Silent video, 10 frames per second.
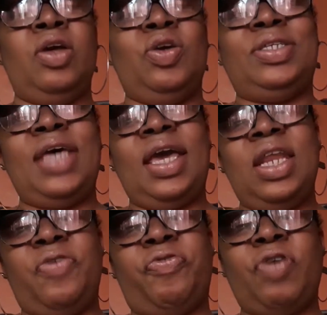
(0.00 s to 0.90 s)
You're taking
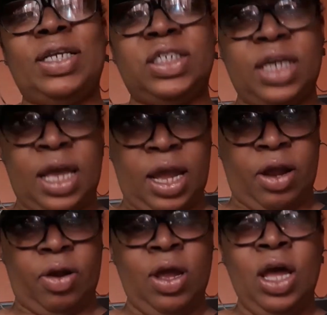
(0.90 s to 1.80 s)
in fresh
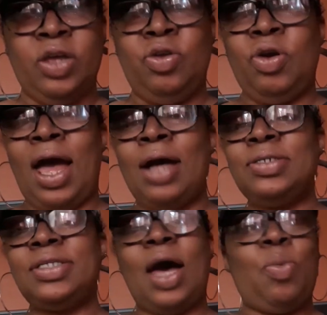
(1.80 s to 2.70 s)
air. You're
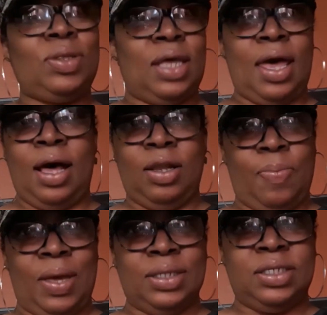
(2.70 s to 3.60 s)
outside with the
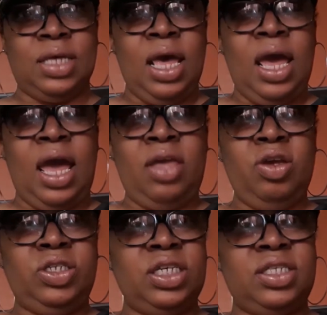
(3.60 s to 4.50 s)
elements. And you're
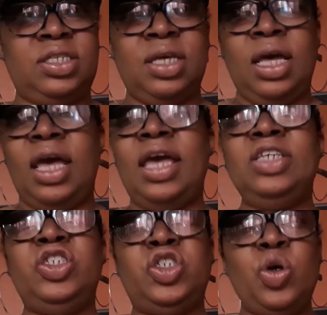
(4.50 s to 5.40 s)
just
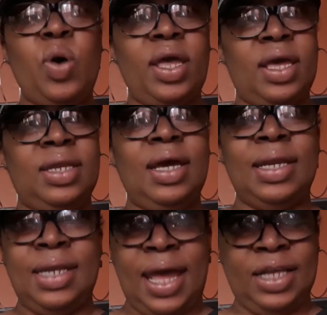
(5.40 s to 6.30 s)
enjoying
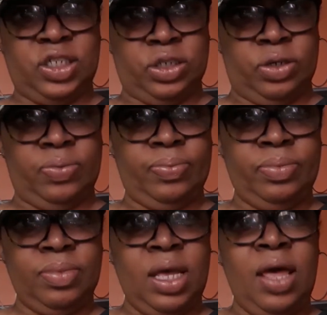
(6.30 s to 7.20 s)
nature.
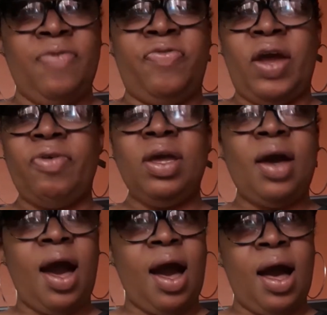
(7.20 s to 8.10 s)
Very
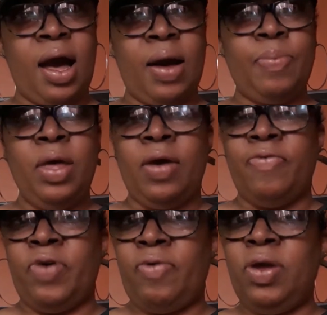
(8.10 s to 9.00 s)
calm,
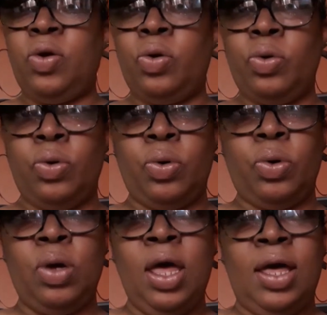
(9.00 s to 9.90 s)
very
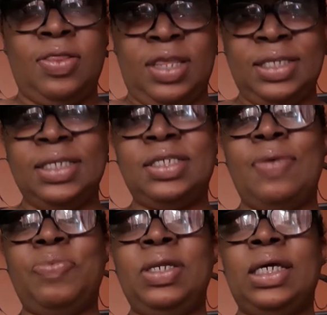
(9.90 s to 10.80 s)
cool. This is
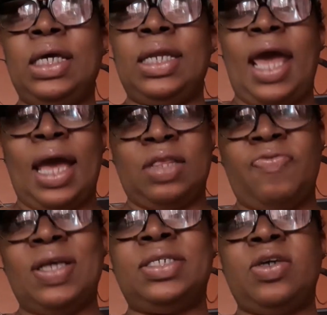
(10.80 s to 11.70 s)
something that can
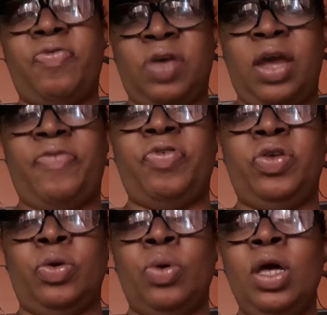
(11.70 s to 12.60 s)
activate self-care for you.